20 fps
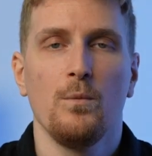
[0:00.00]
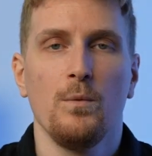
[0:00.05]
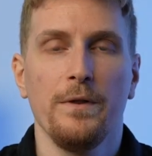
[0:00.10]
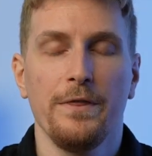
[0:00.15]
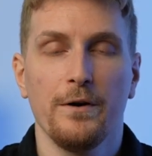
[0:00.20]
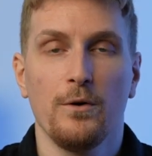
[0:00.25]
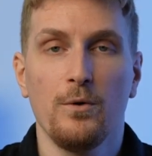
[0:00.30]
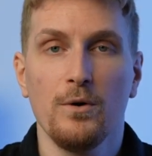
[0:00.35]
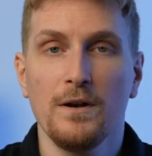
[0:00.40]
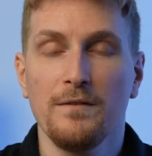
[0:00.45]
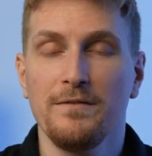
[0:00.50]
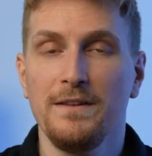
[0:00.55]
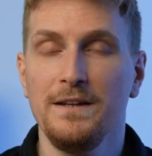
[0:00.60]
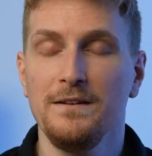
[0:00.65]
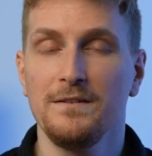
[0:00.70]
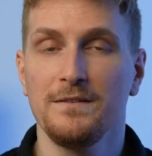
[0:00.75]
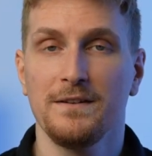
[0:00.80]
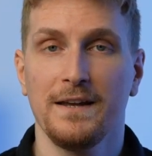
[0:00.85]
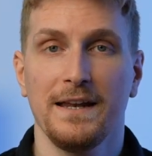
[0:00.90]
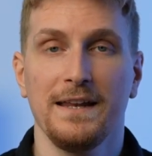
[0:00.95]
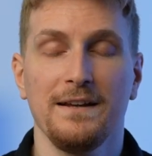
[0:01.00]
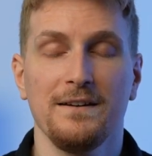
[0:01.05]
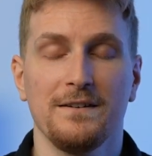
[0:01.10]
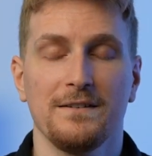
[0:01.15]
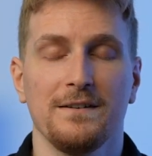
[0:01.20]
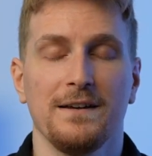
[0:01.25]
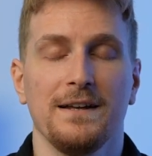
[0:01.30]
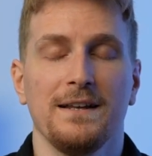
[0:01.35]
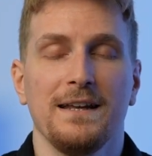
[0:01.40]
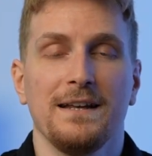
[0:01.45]
With all of these settings
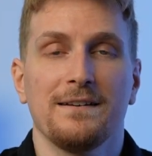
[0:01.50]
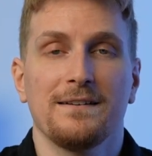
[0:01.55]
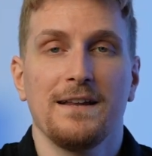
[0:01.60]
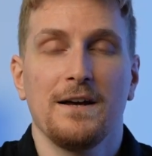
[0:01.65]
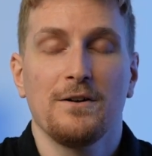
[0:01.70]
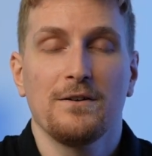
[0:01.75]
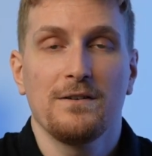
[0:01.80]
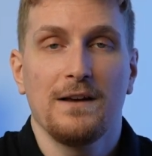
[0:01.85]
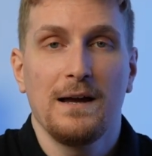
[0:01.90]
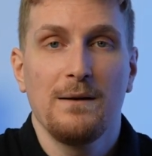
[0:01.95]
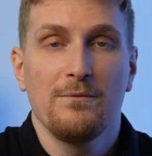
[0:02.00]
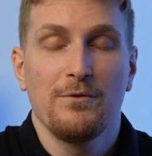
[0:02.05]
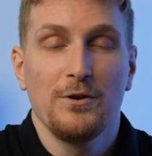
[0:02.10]
set, it's now time